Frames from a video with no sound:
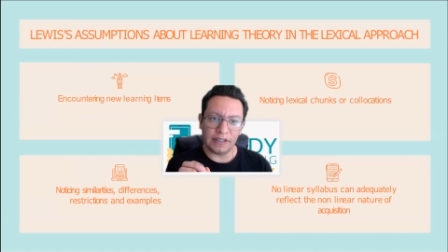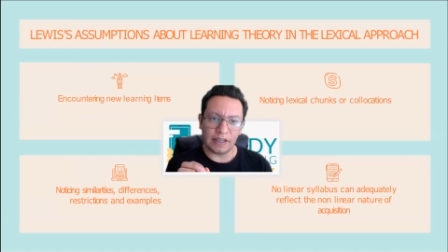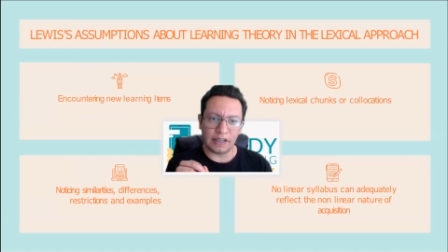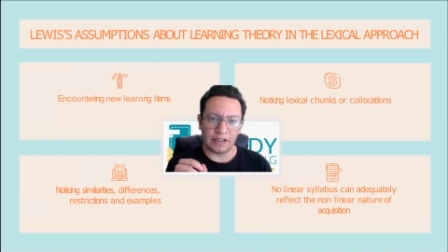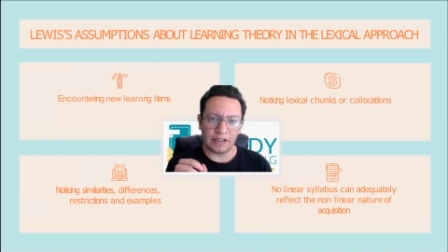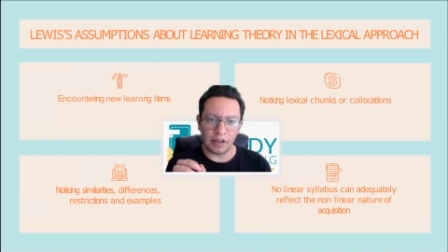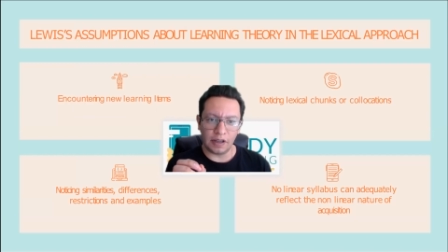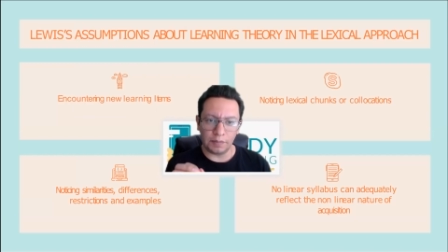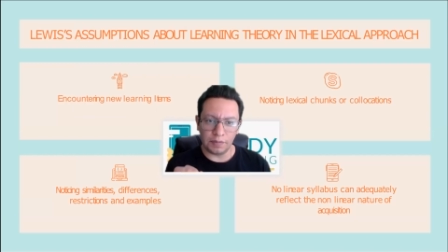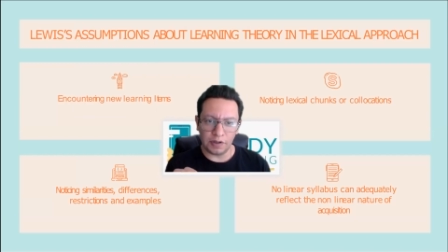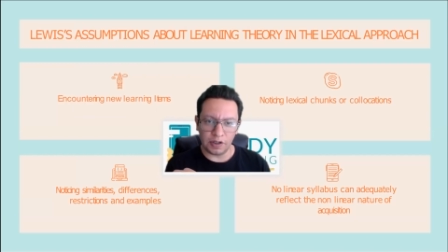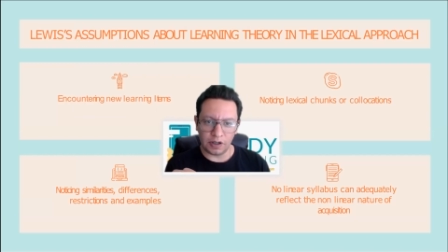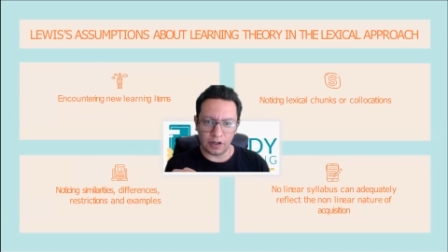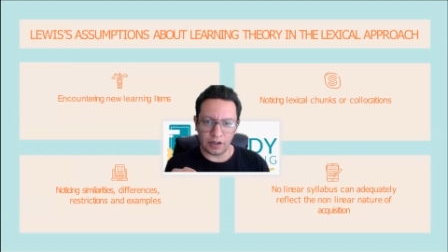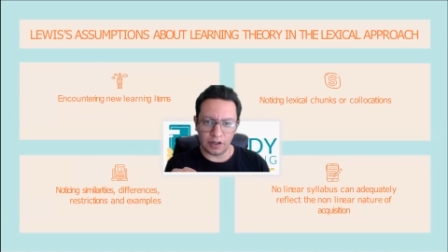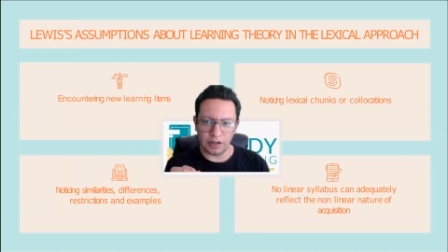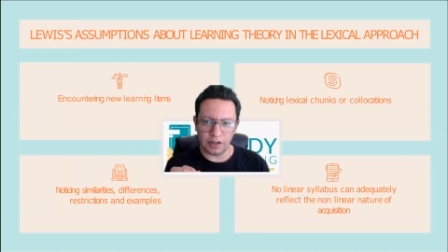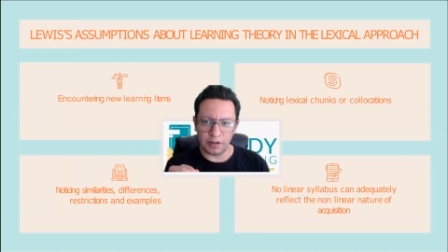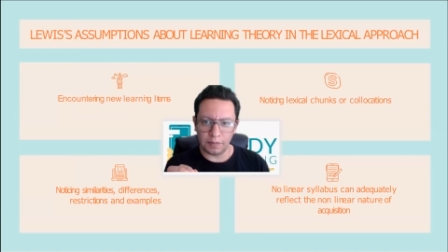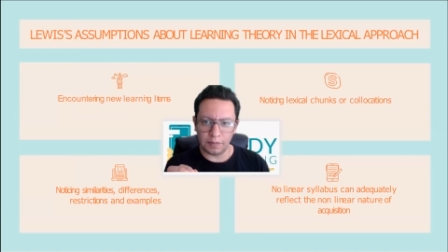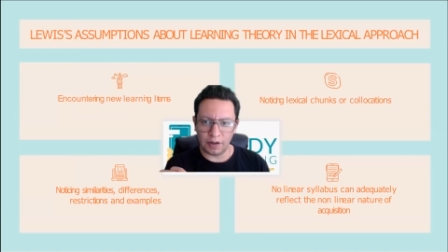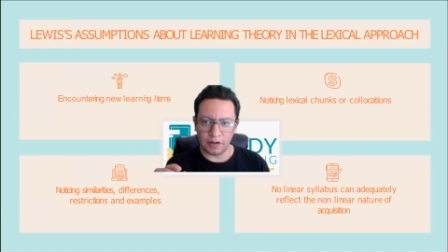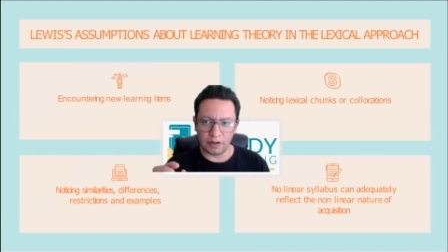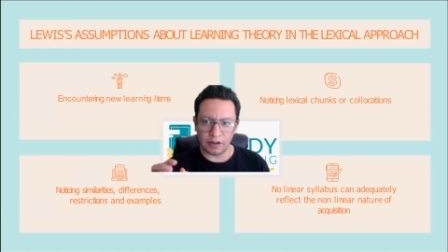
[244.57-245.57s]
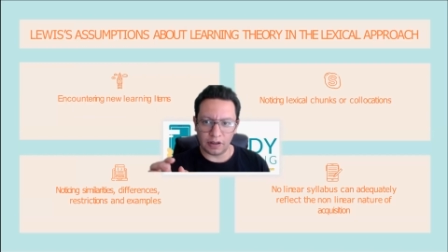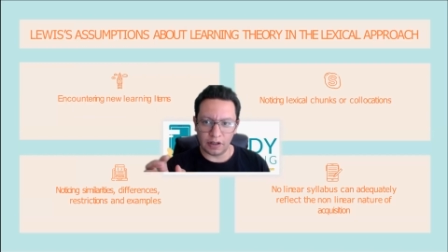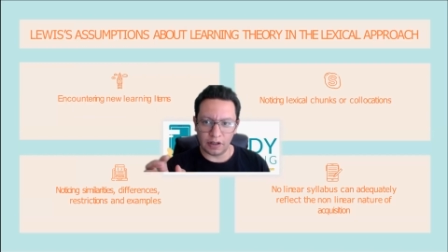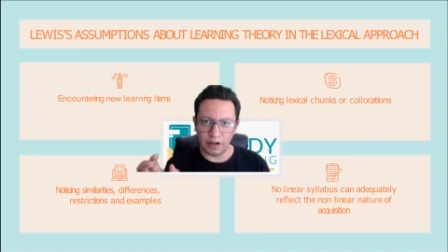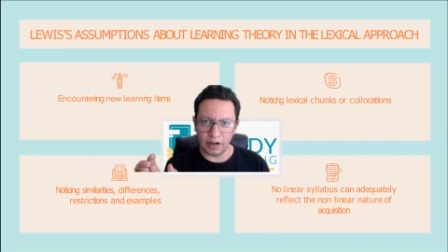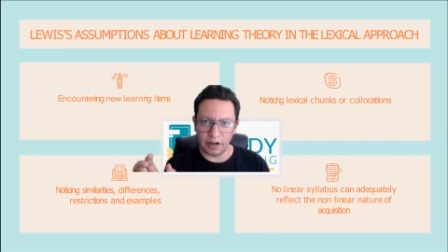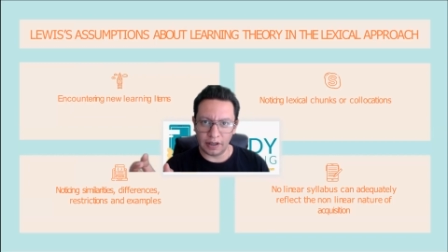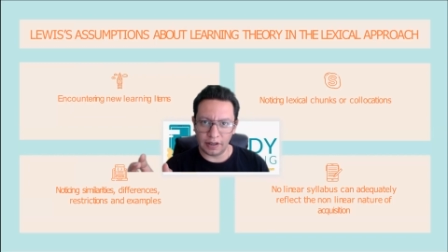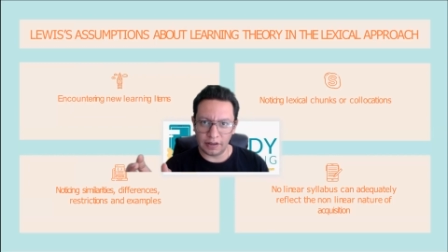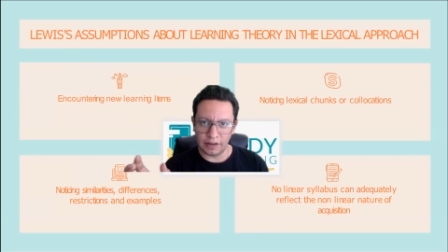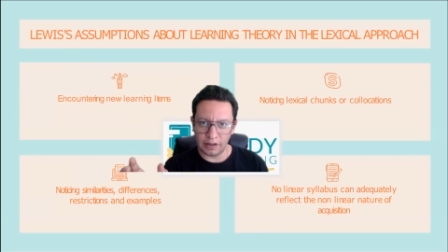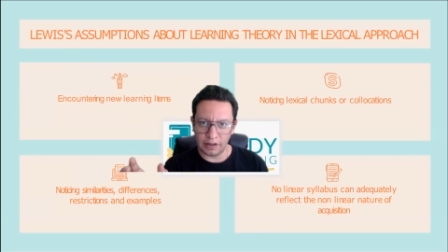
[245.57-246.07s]
assumptions about
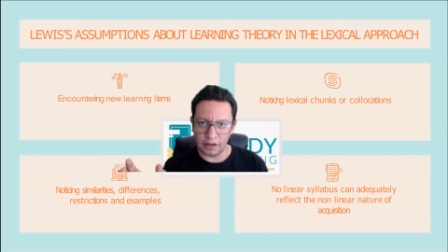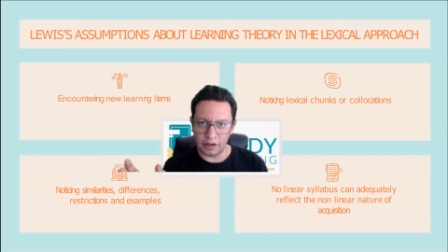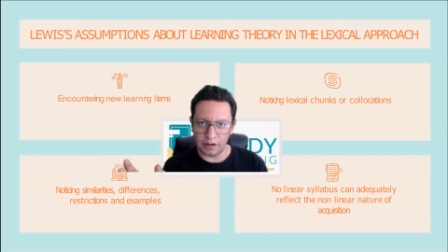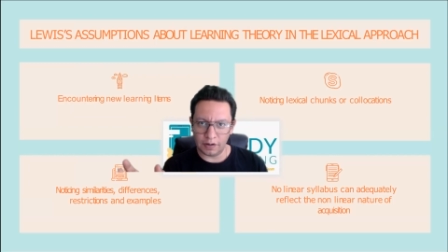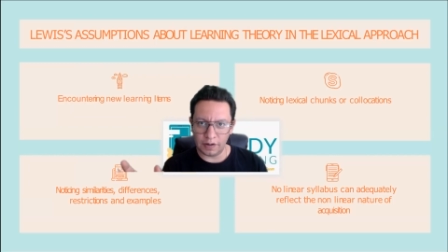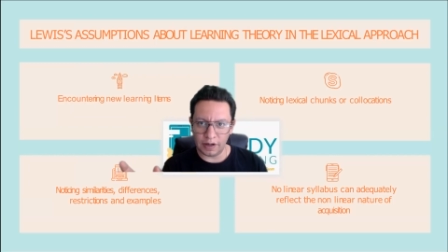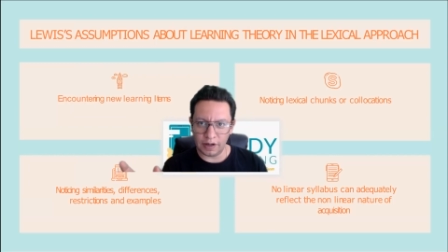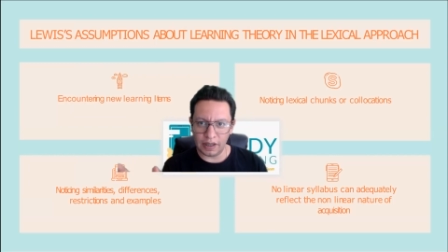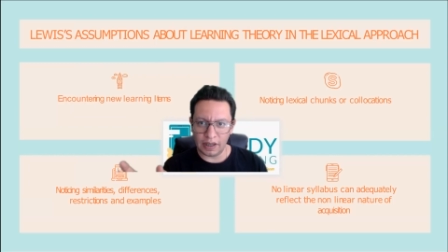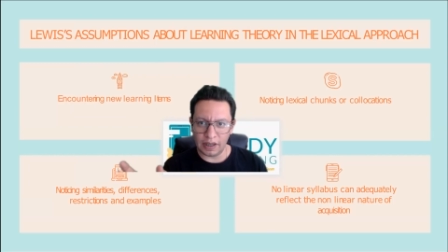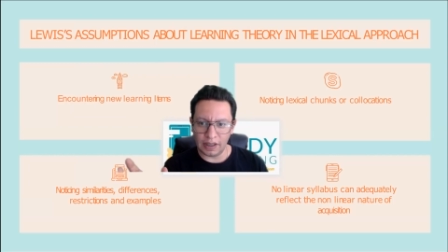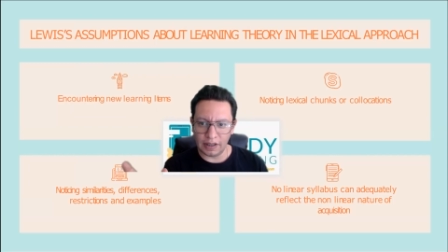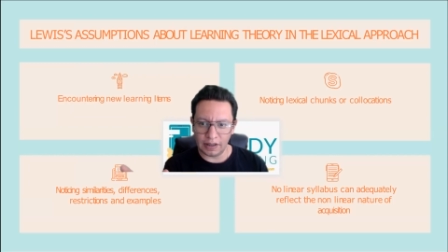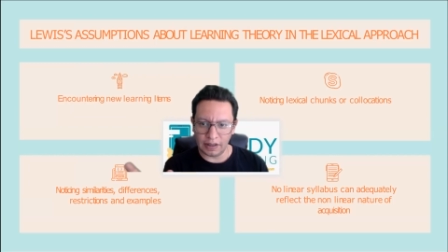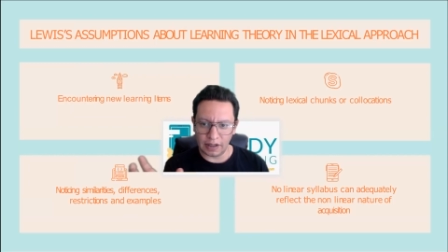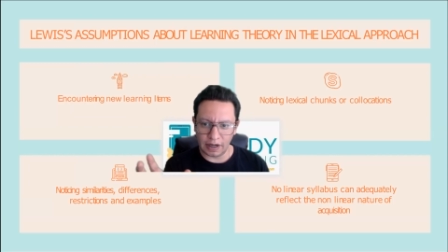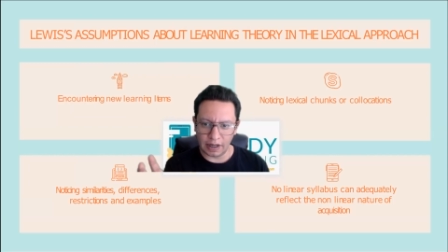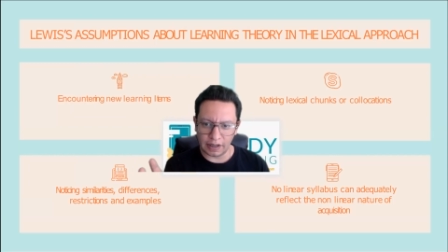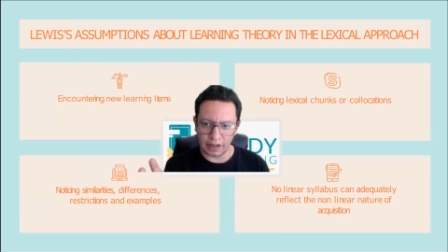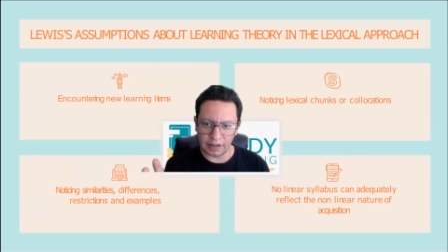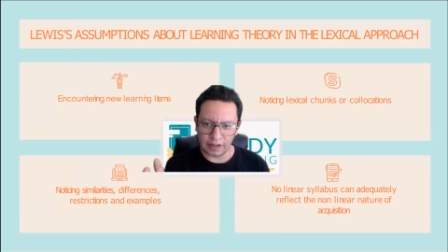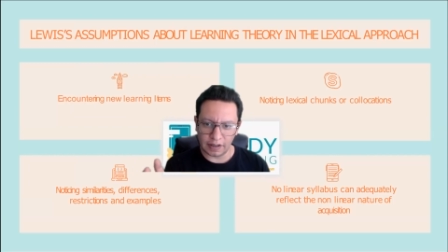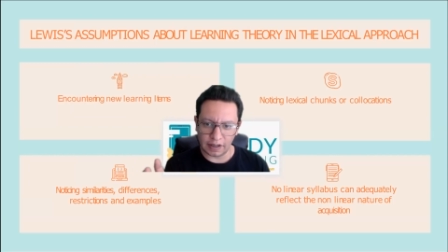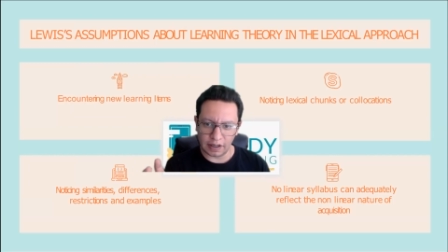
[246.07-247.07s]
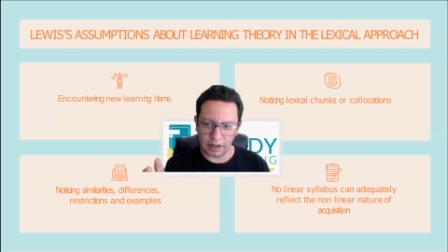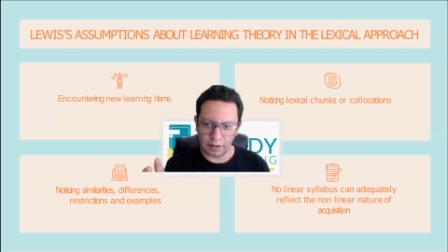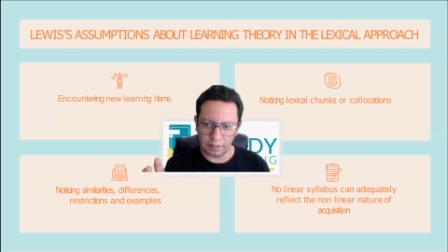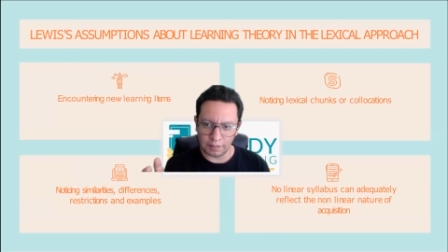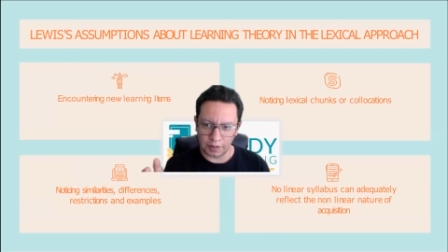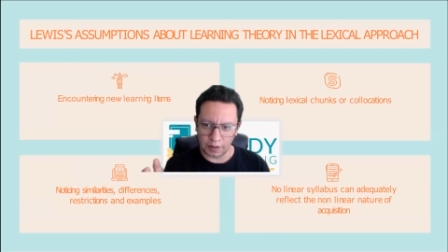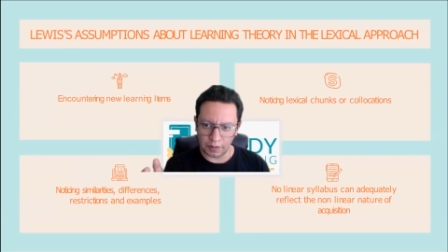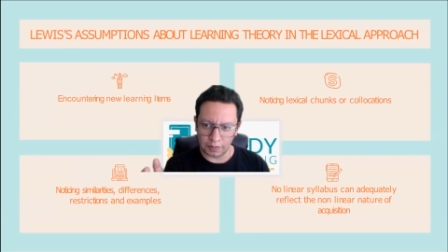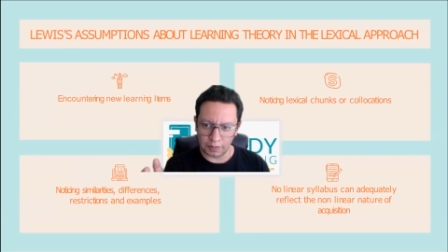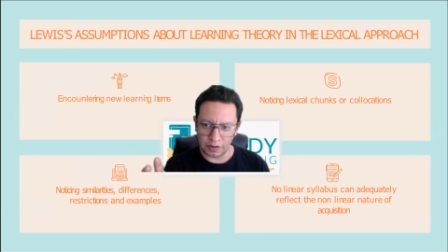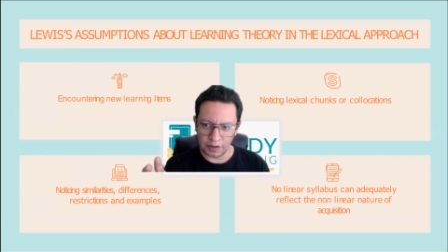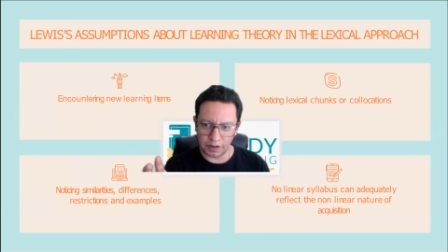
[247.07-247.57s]
learning theory in the lexical
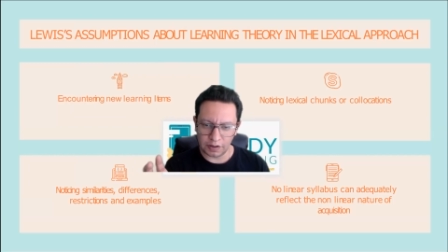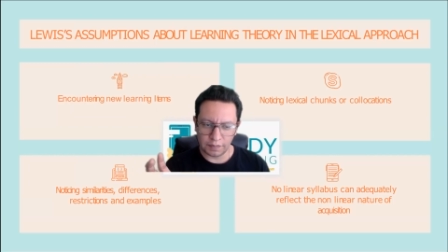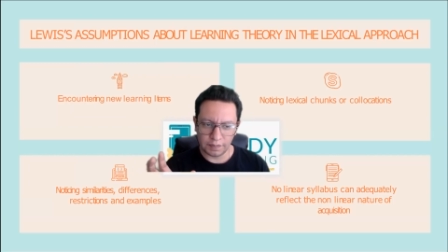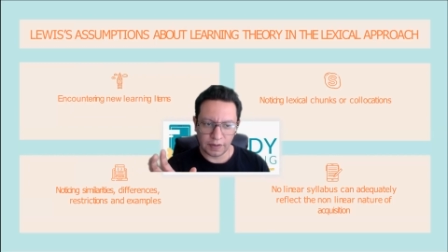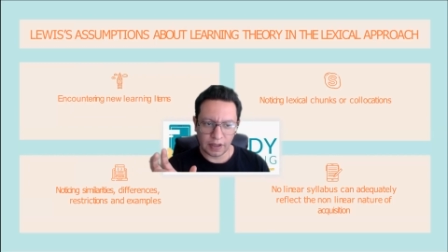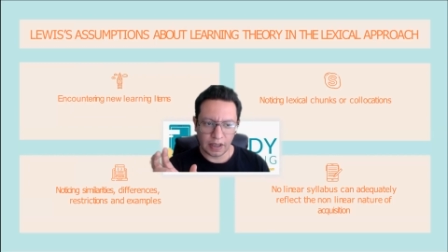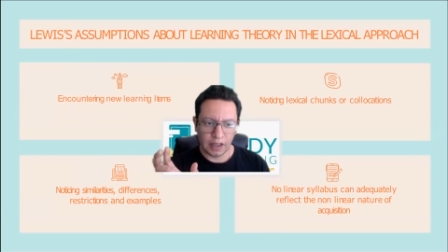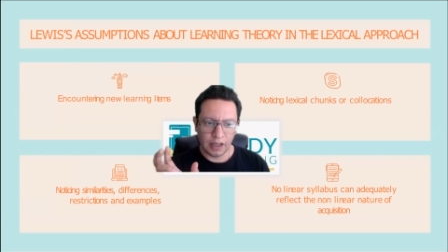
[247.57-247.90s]
approach.